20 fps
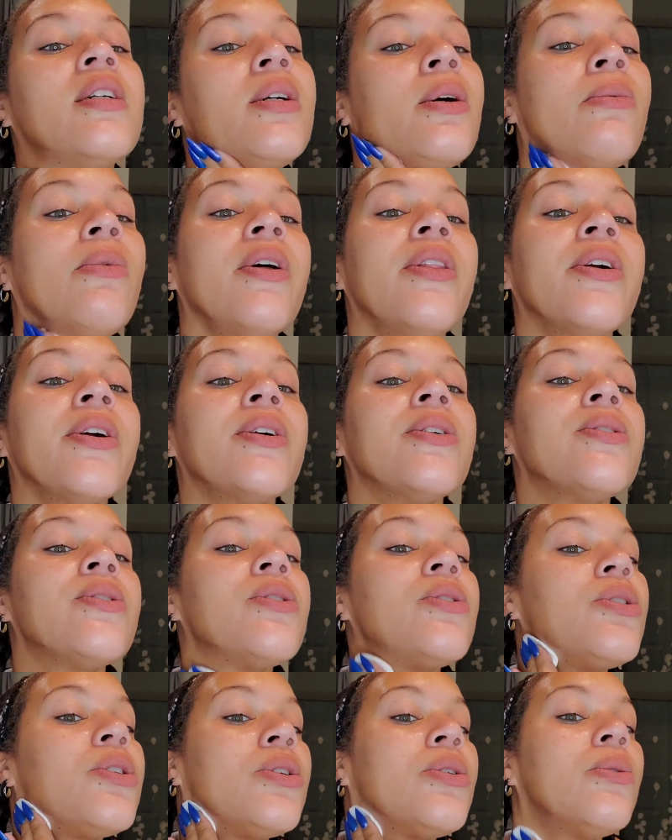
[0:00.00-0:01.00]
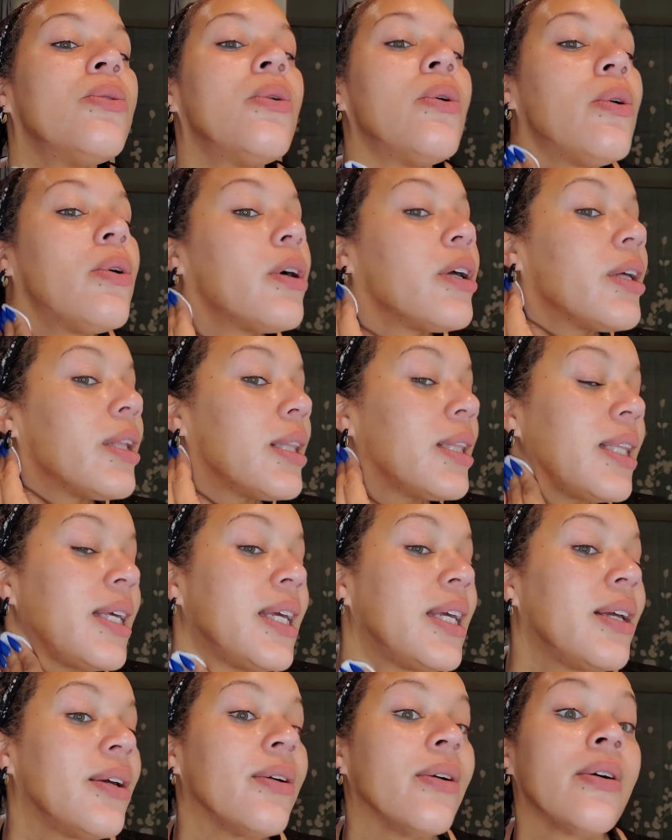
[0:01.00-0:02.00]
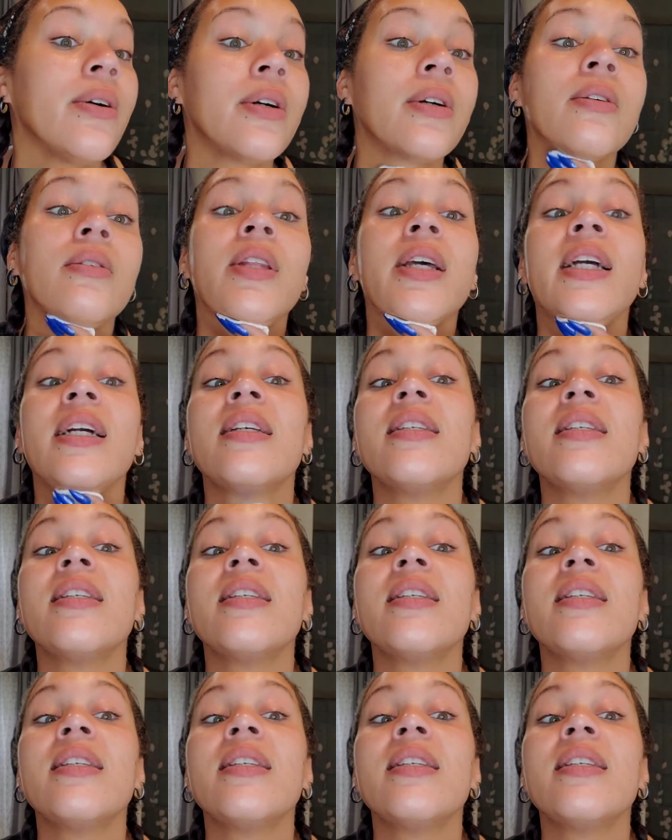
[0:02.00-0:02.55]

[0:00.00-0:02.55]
Whether it's too oily or, like I